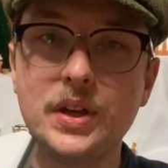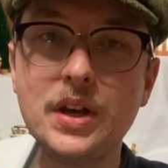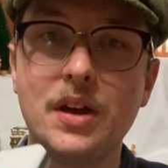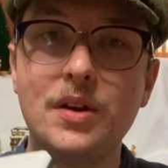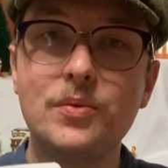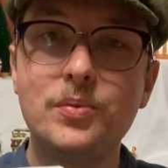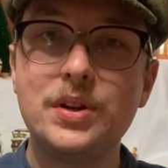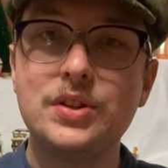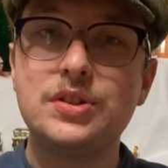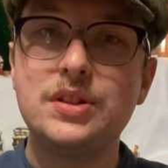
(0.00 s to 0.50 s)

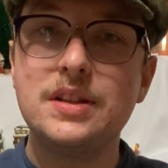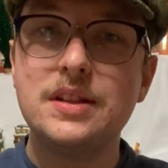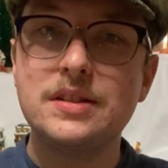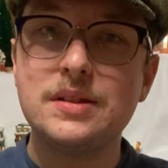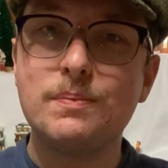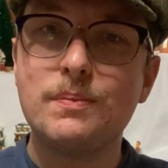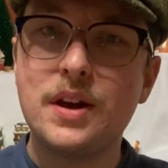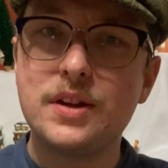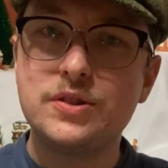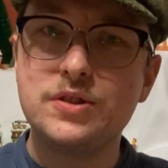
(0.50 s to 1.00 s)
which is a
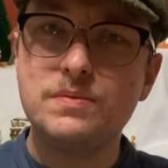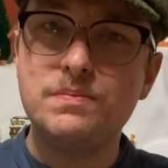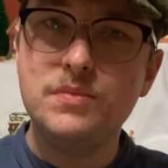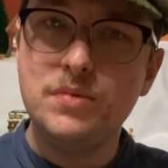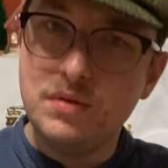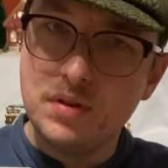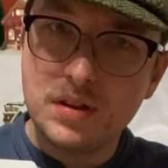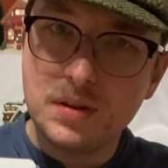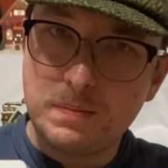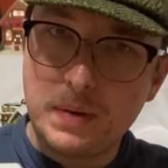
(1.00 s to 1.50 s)
much
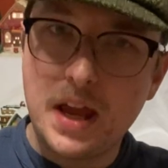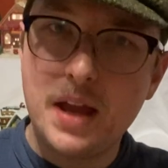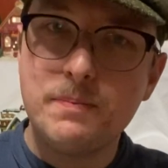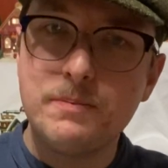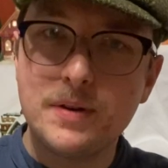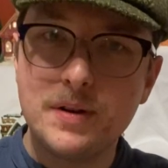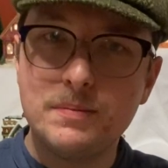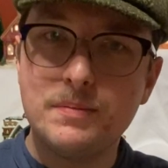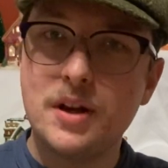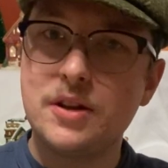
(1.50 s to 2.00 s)
smoother
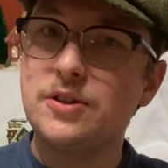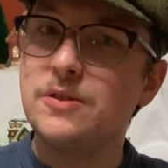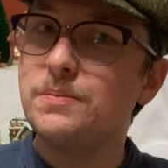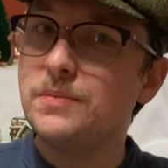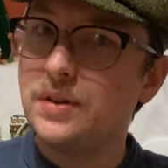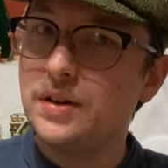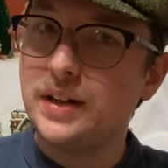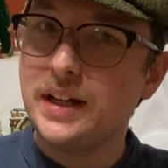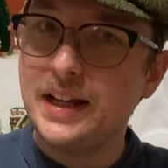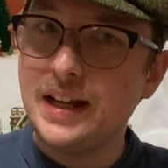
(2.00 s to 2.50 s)
paper, much
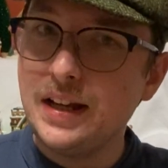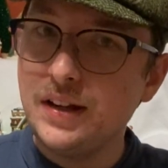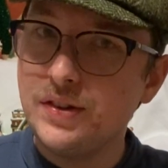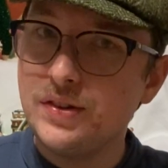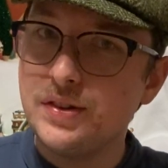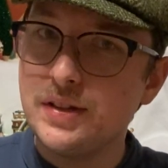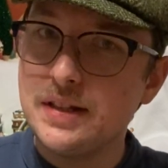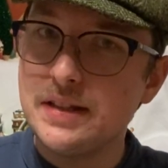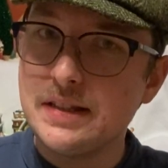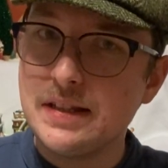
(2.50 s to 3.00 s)
more ink
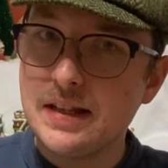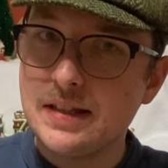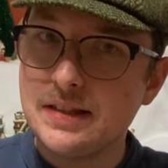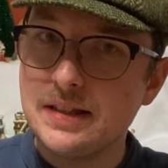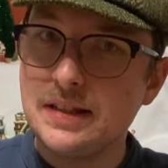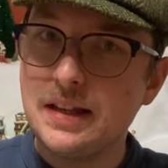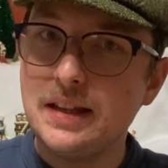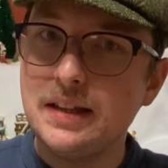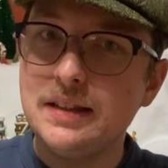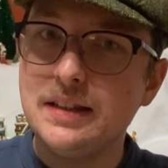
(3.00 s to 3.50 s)

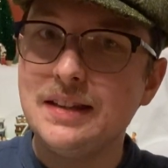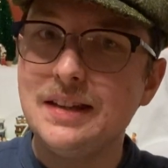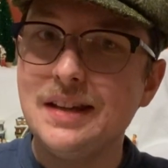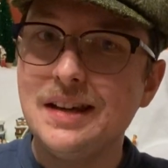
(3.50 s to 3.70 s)
resistant,